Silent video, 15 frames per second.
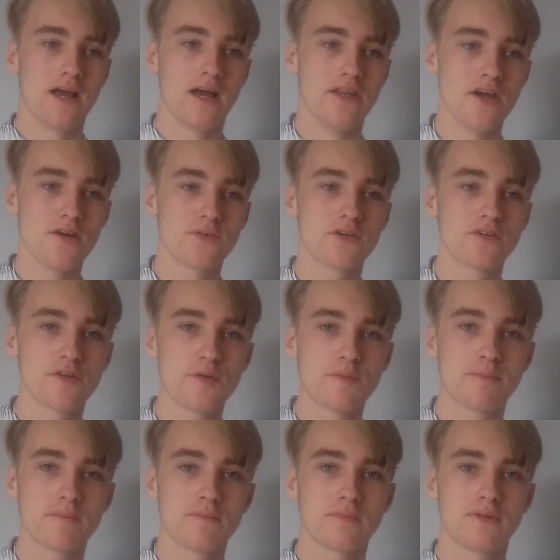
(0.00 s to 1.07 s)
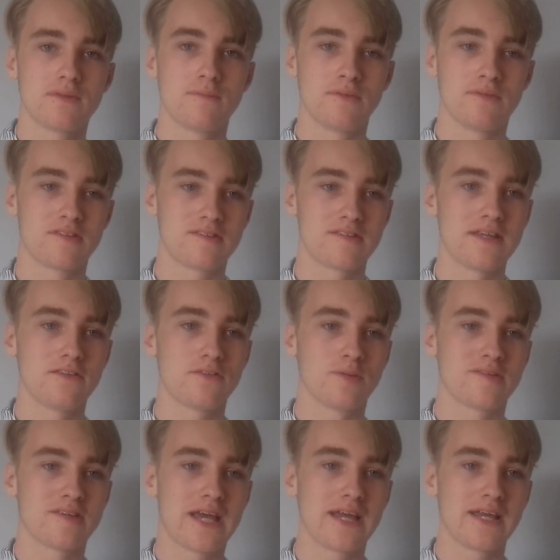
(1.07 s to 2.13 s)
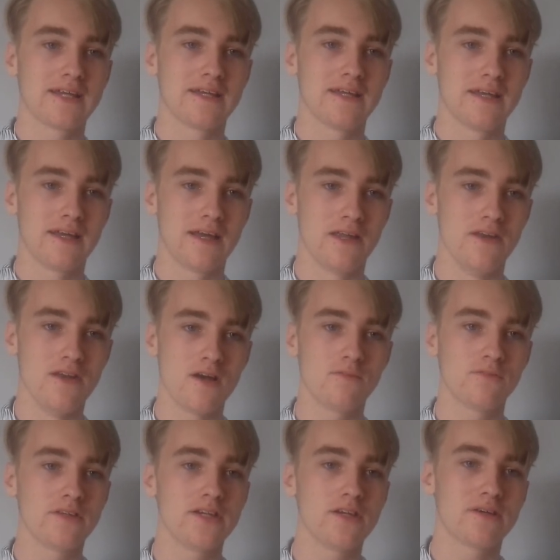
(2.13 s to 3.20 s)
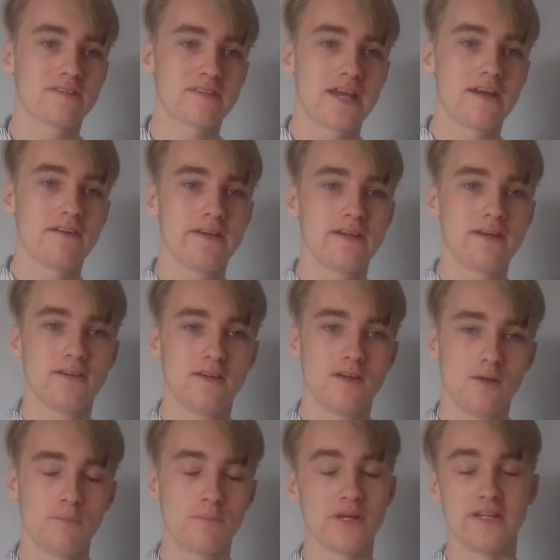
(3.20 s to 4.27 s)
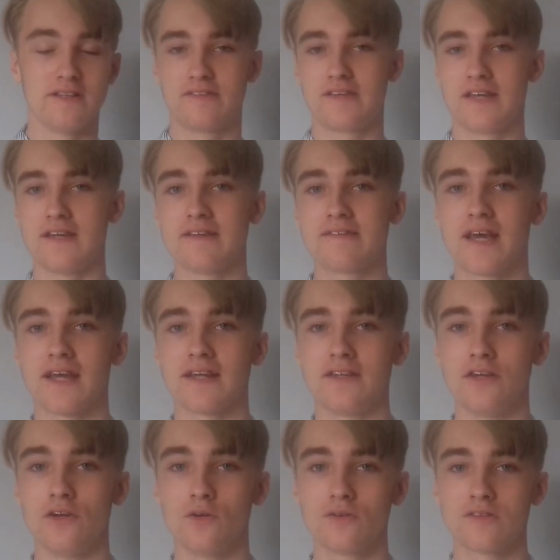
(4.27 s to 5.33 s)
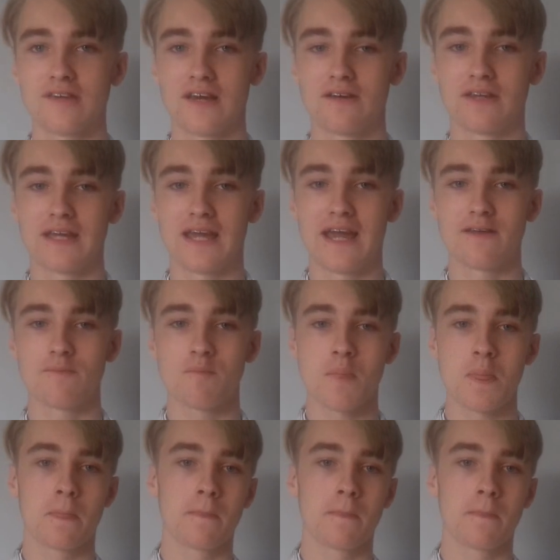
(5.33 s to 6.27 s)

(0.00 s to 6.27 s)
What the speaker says: Another group was sent to attack another US carrier, but instead it attacked the Yorktown again,